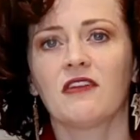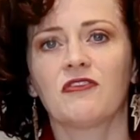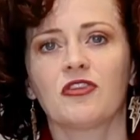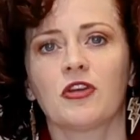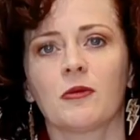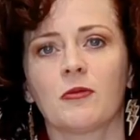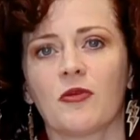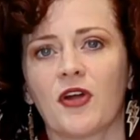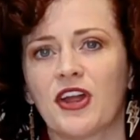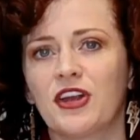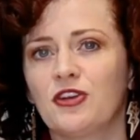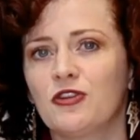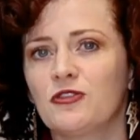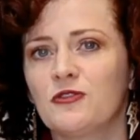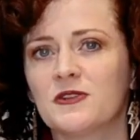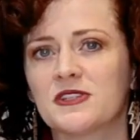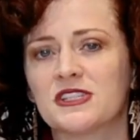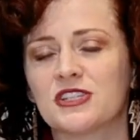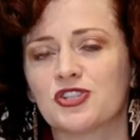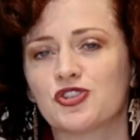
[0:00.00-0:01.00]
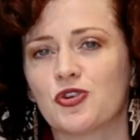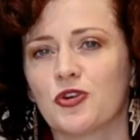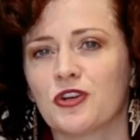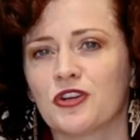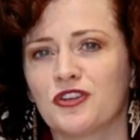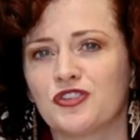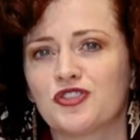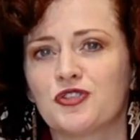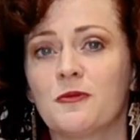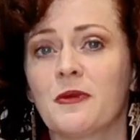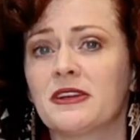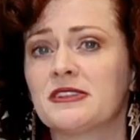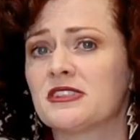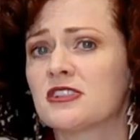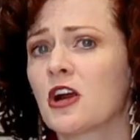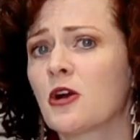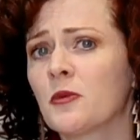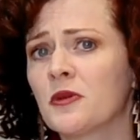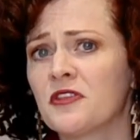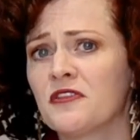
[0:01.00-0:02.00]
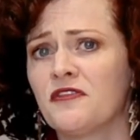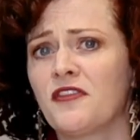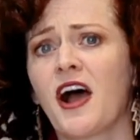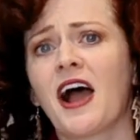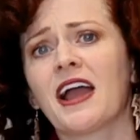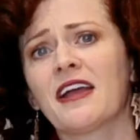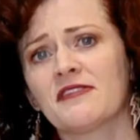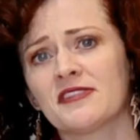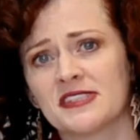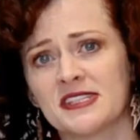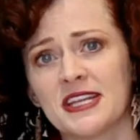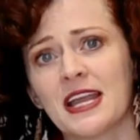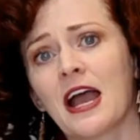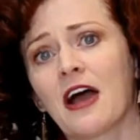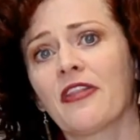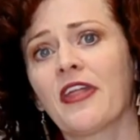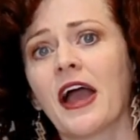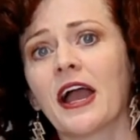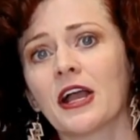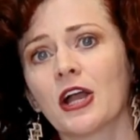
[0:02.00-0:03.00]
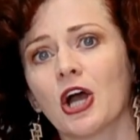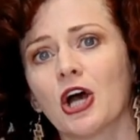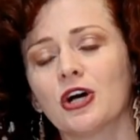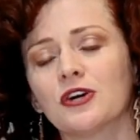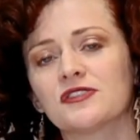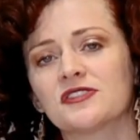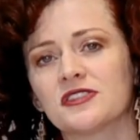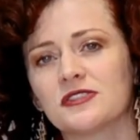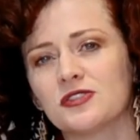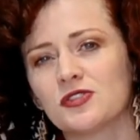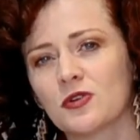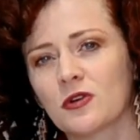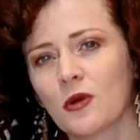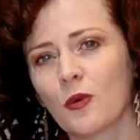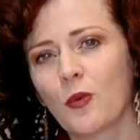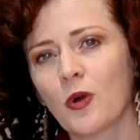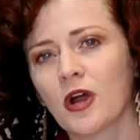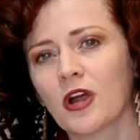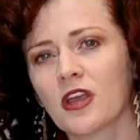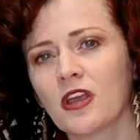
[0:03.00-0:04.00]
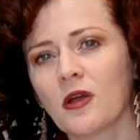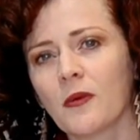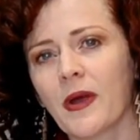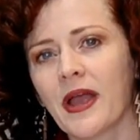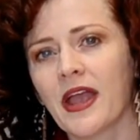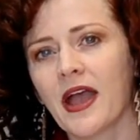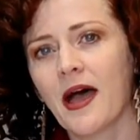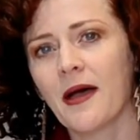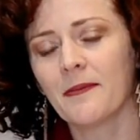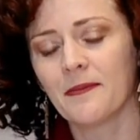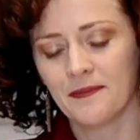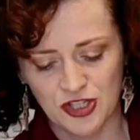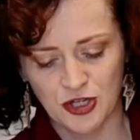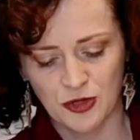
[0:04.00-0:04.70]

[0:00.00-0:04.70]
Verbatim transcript: If you're brand new to essential oils, you might start with five and see how that goes and sort of work your way up.